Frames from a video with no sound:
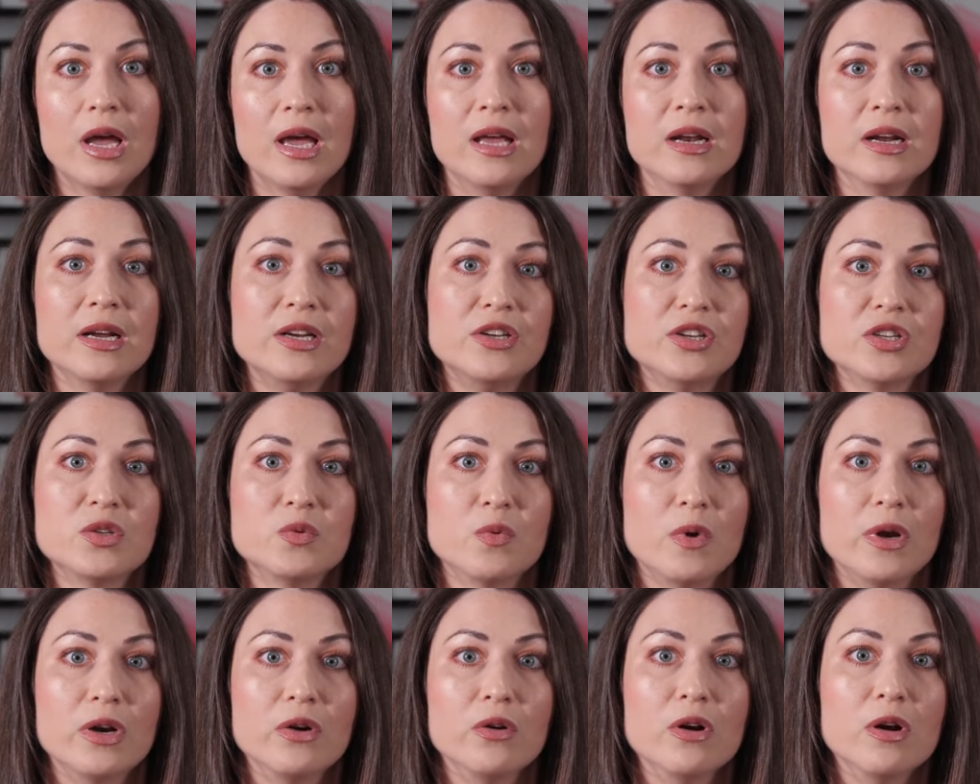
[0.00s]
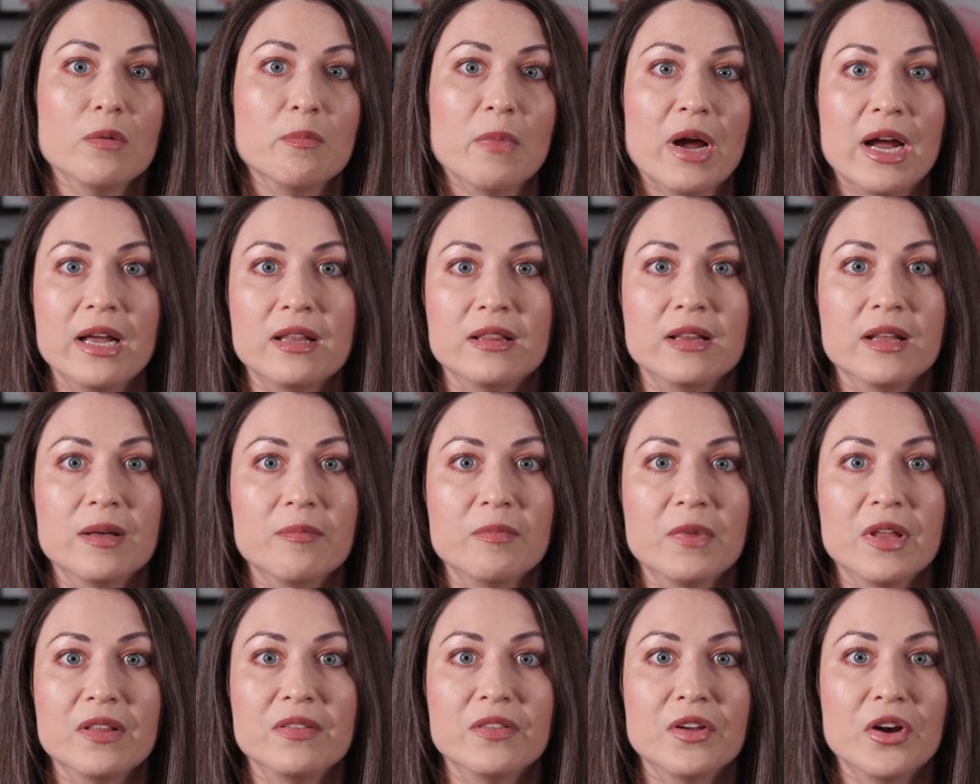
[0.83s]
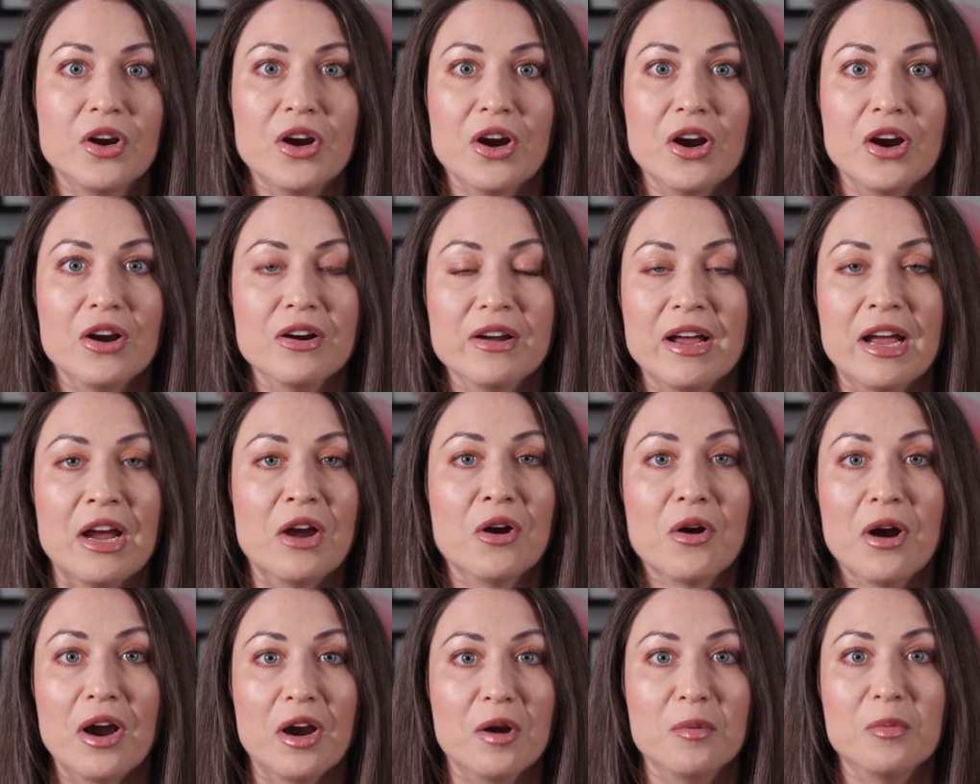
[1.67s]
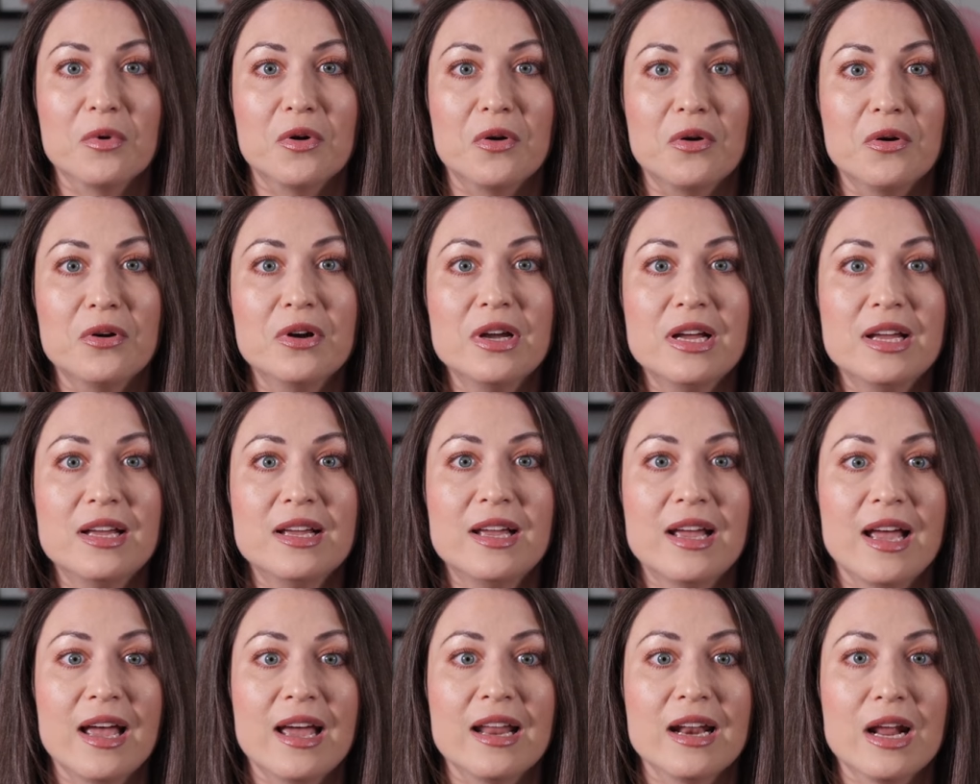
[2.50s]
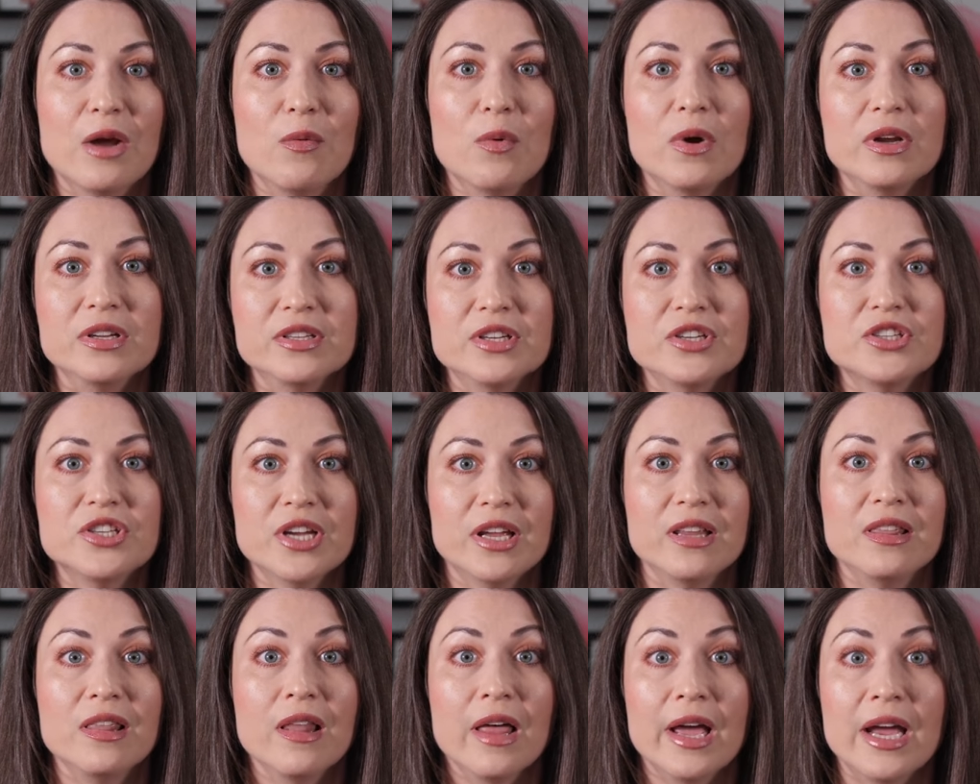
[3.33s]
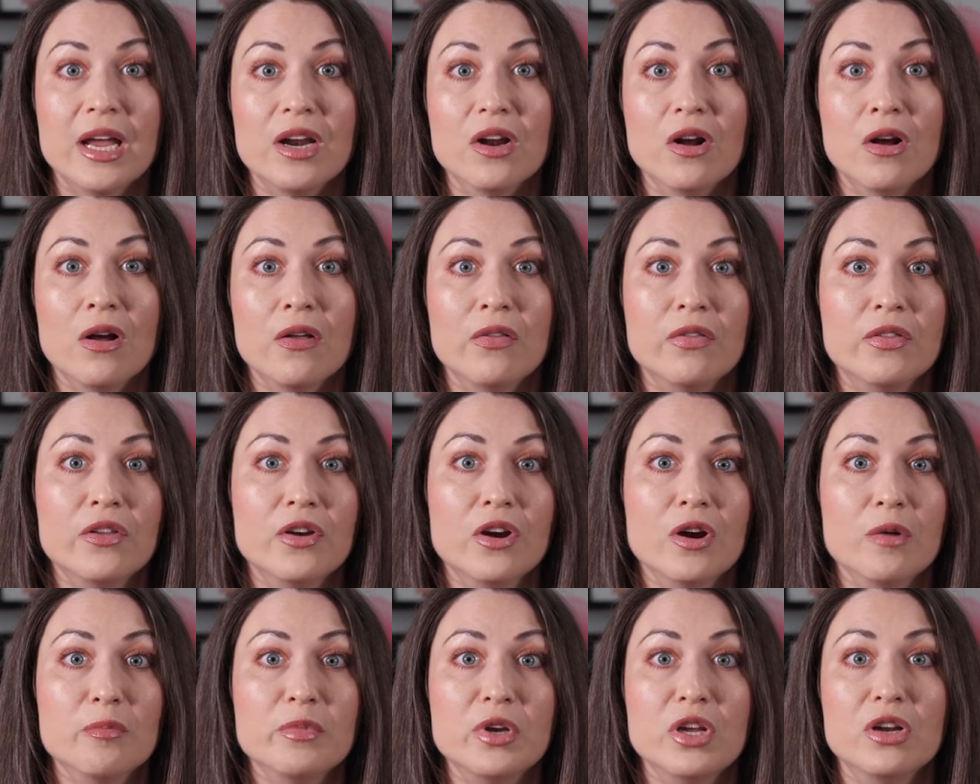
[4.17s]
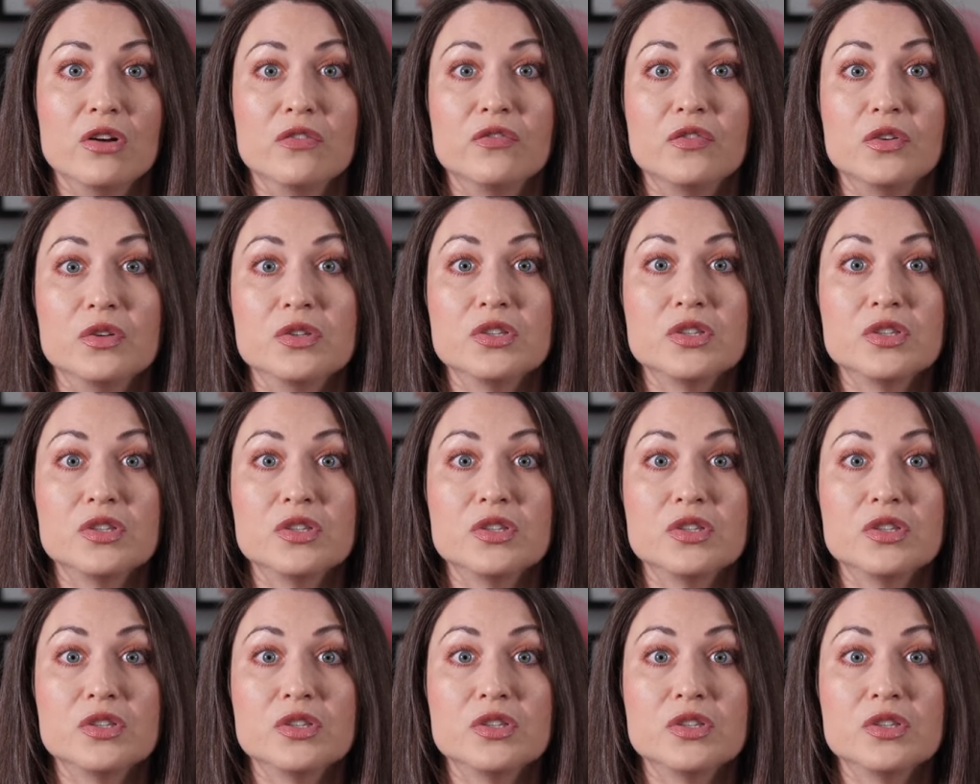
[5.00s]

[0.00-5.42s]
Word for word: And I just want to remind them that they're incredible, and I want to shed light on their beautiful